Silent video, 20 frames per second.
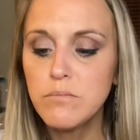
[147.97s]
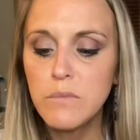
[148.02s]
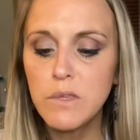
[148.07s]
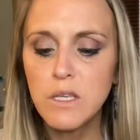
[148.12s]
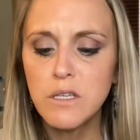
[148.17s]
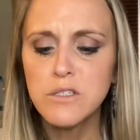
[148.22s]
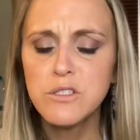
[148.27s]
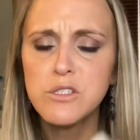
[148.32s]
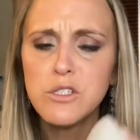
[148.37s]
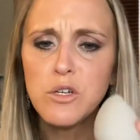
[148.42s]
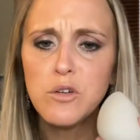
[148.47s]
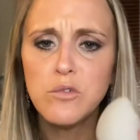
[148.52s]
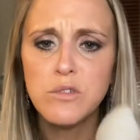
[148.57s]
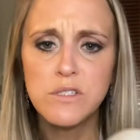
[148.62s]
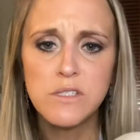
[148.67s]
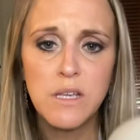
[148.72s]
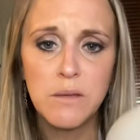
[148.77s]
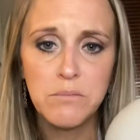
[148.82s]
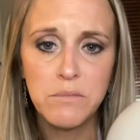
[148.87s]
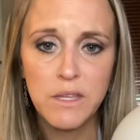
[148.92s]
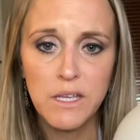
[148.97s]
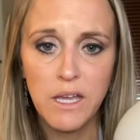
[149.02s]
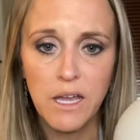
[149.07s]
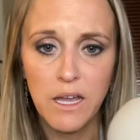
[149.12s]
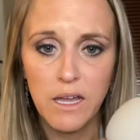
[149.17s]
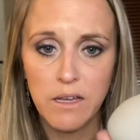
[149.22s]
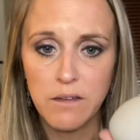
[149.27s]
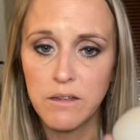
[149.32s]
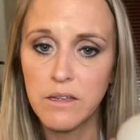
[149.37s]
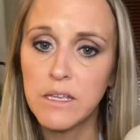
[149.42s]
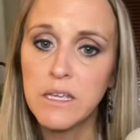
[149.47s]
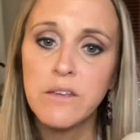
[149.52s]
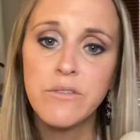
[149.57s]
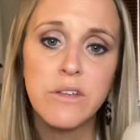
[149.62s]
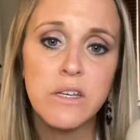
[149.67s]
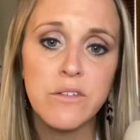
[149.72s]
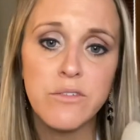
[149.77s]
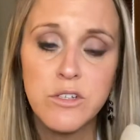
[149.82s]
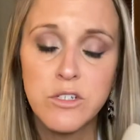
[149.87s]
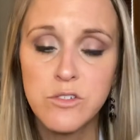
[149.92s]
So something, even
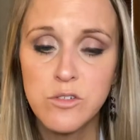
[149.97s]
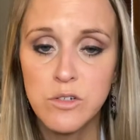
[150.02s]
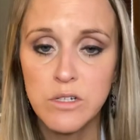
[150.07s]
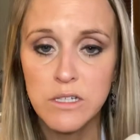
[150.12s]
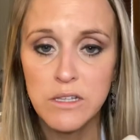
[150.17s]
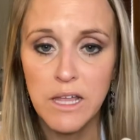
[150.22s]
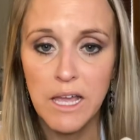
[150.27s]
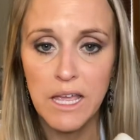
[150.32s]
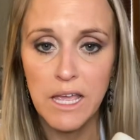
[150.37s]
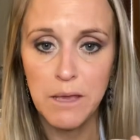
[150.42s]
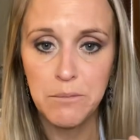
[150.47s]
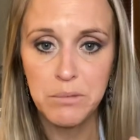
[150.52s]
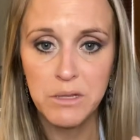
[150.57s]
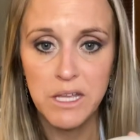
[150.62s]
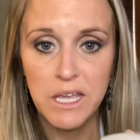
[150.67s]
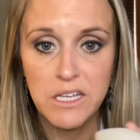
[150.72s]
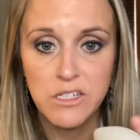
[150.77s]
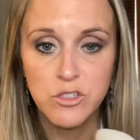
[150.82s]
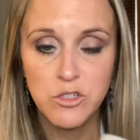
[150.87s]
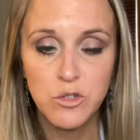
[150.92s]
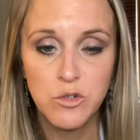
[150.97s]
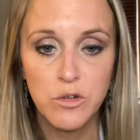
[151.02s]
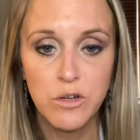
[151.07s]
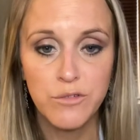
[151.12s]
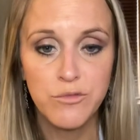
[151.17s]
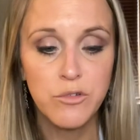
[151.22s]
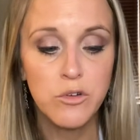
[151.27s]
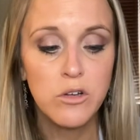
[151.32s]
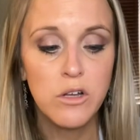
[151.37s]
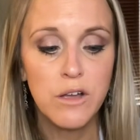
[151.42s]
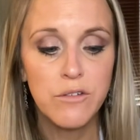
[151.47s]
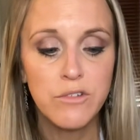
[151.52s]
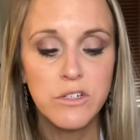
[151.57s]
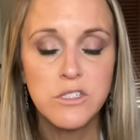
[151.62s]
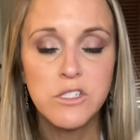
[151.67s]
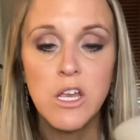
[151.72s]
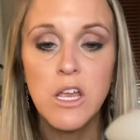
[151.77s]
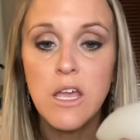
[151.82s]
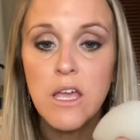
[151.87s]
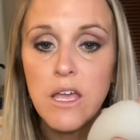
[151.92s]
if you're doing a light application or a full coverage,
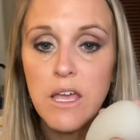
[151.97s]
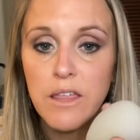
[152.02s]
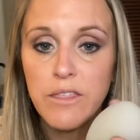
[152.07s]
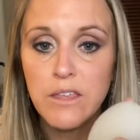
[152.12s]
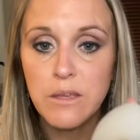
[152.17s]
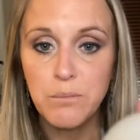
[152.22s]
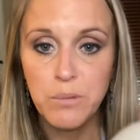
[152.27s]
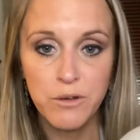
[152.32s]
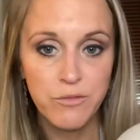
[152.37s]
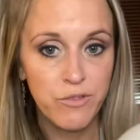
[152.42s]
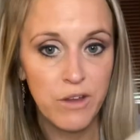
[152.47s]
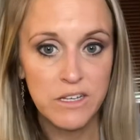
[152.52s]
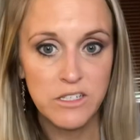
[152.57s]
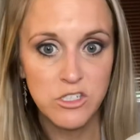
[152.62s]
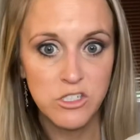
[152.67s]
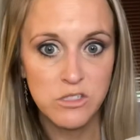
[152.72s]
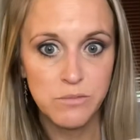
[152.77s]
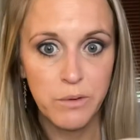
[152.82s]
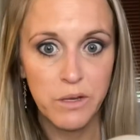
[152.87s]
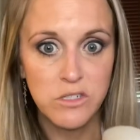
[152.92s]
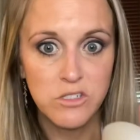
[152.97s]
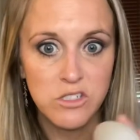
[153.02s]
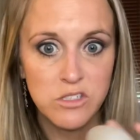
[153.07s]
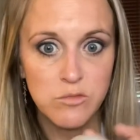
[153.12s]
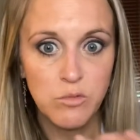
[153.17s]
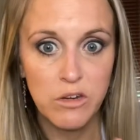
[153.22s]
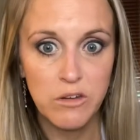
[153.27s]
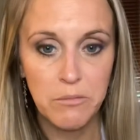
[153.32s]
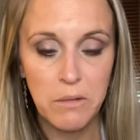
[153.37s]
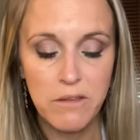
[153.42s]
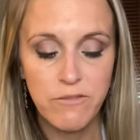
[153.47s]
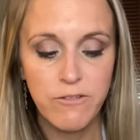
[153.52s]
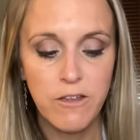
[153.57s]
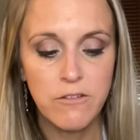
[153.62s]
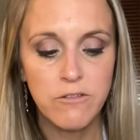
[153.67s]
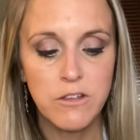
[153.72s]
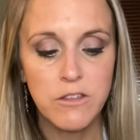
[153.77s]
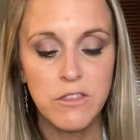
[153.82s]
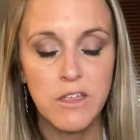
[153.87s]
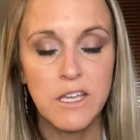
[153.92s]
the Perfector sponge is one of my
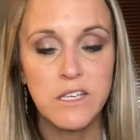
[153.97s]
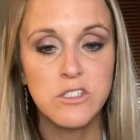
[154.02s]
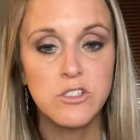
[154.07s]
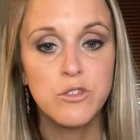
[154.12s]
favorite things.